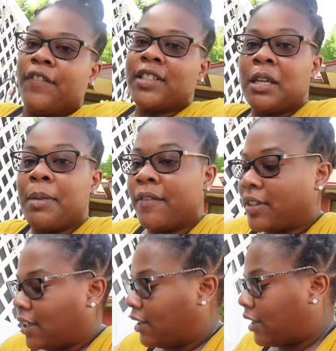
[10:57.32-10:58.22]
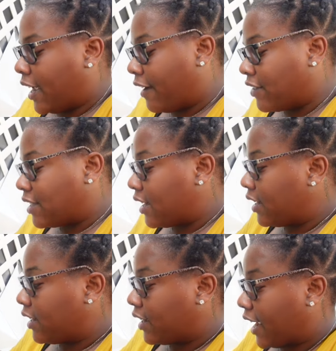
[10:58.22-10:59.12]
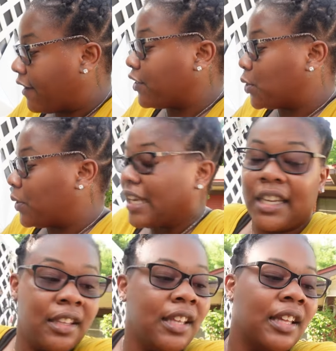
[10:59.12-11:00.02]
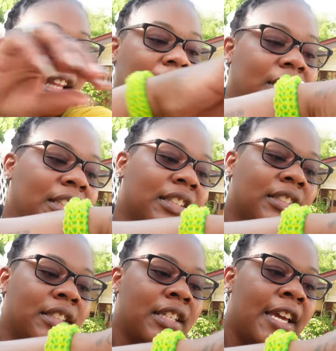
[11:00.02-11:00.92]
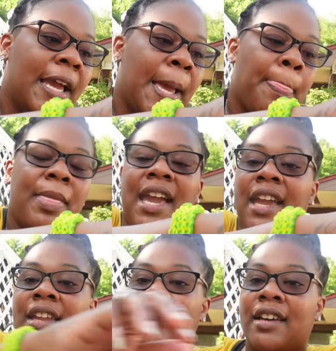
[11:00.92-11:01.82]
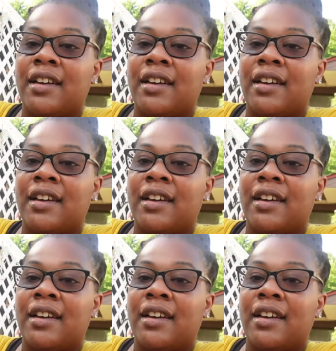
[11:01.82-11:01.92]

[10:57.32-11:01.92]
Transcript: first time ever doing anything like this. And